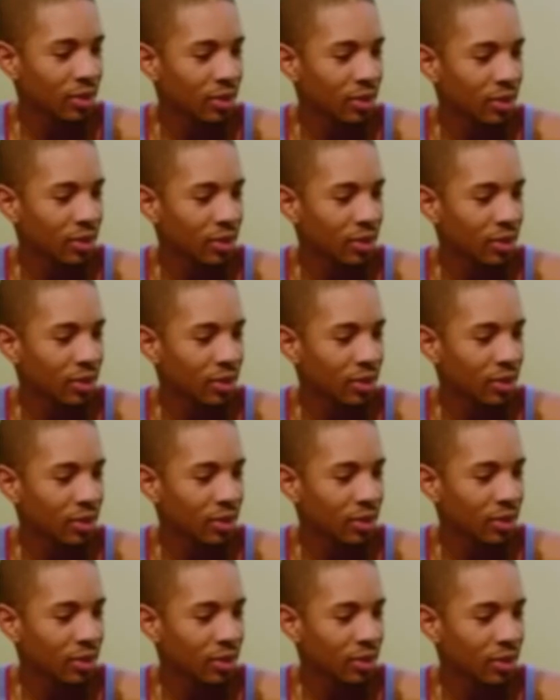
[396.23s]

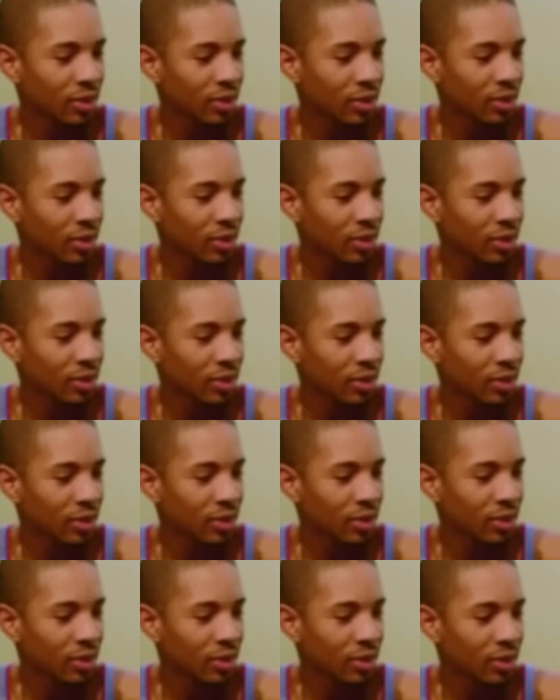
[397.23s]

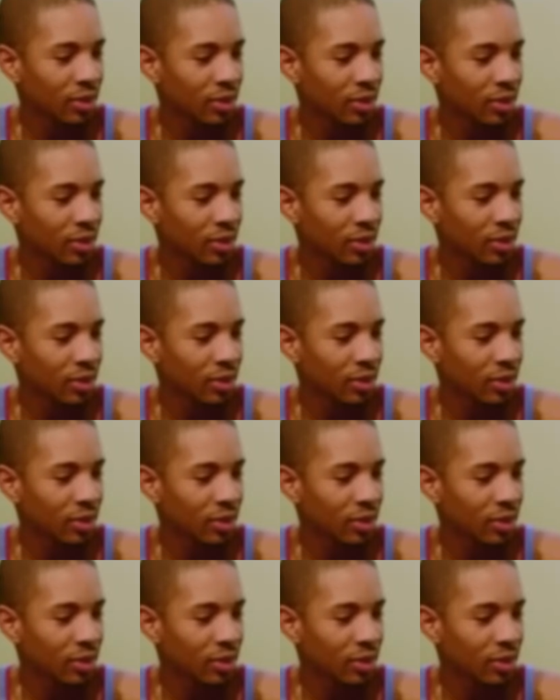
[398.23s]

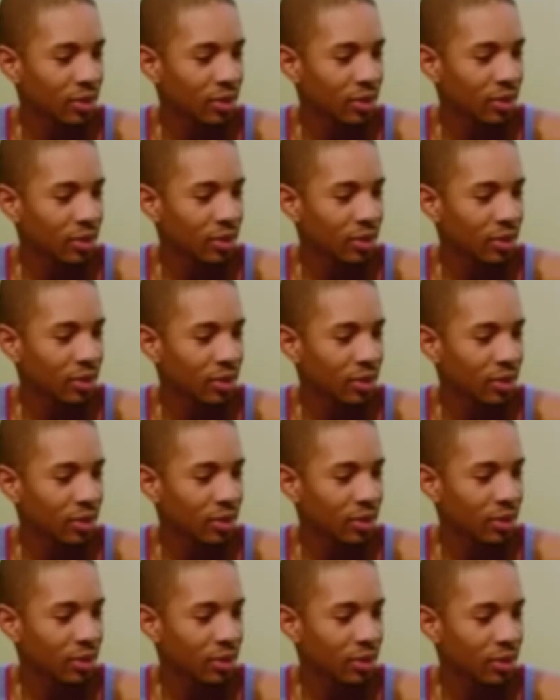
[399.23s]

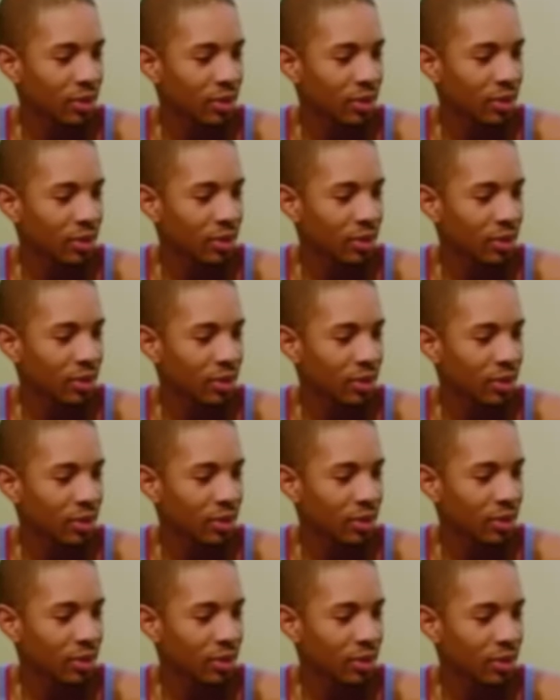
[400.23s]

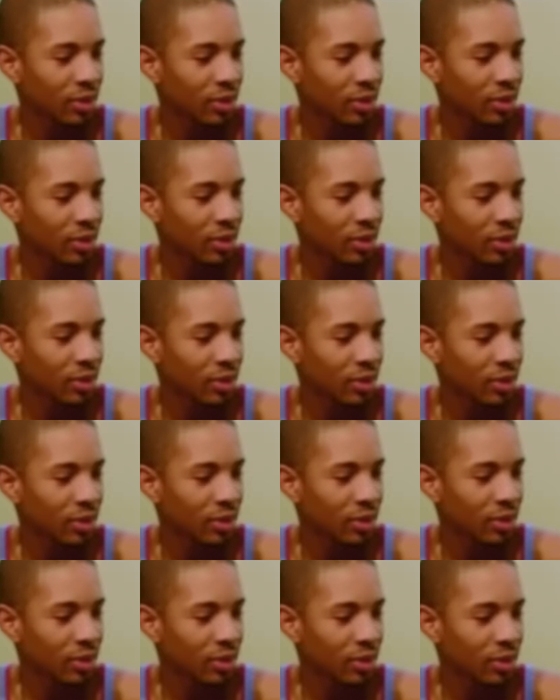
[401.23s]
The person shown says nothing.